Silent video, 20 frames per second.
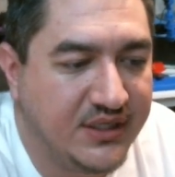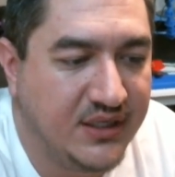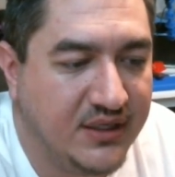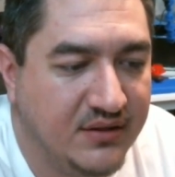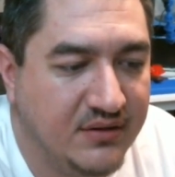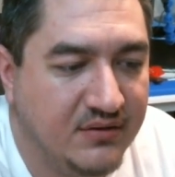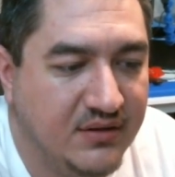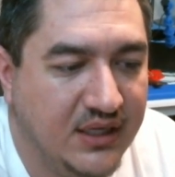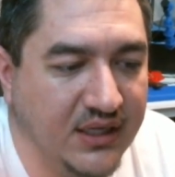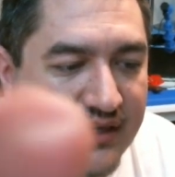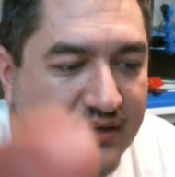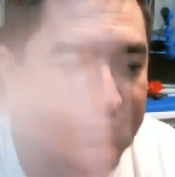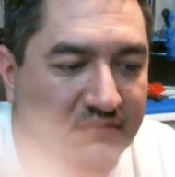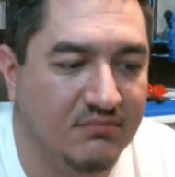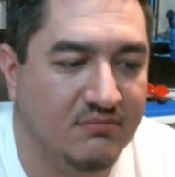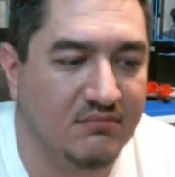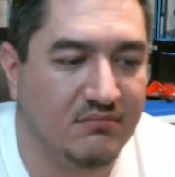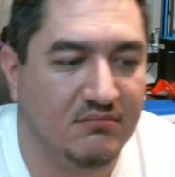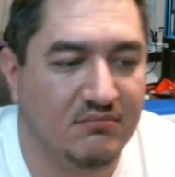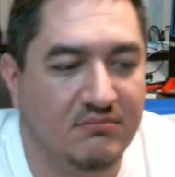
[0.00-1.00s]

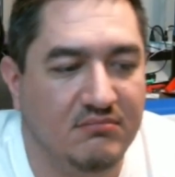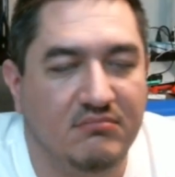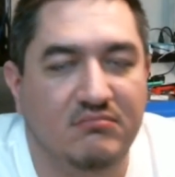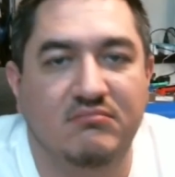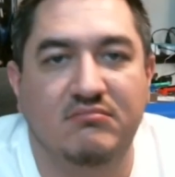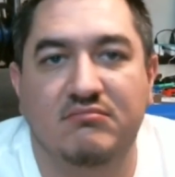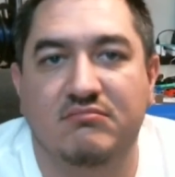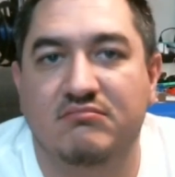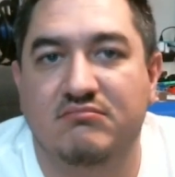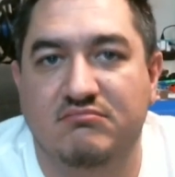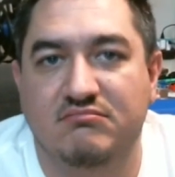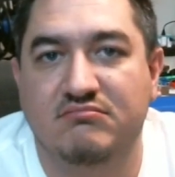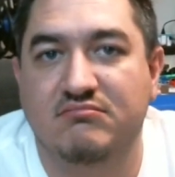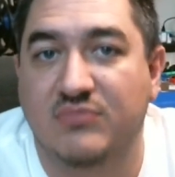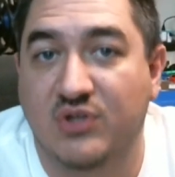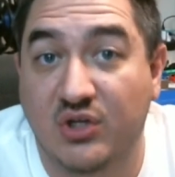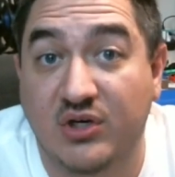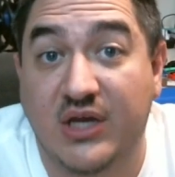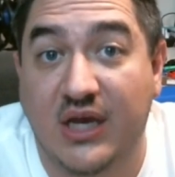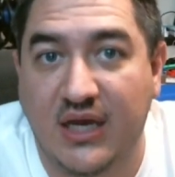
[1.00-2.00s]
in
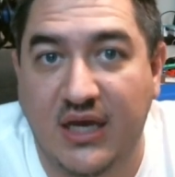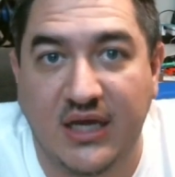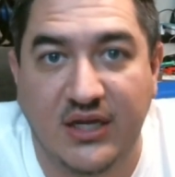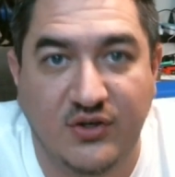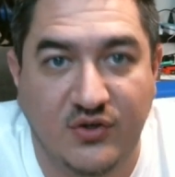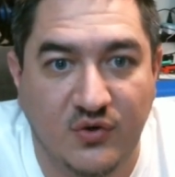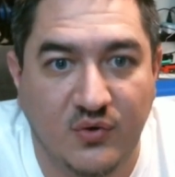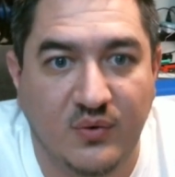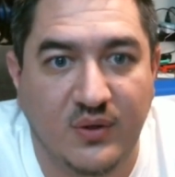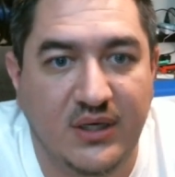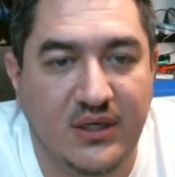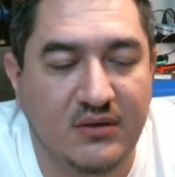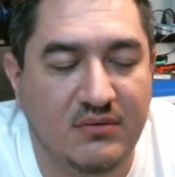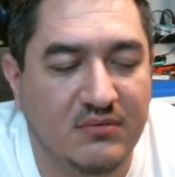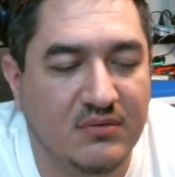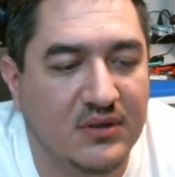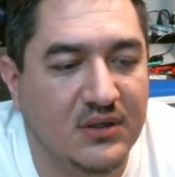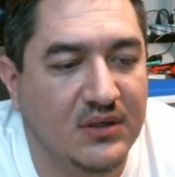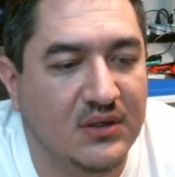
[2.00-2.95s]
looking at doing.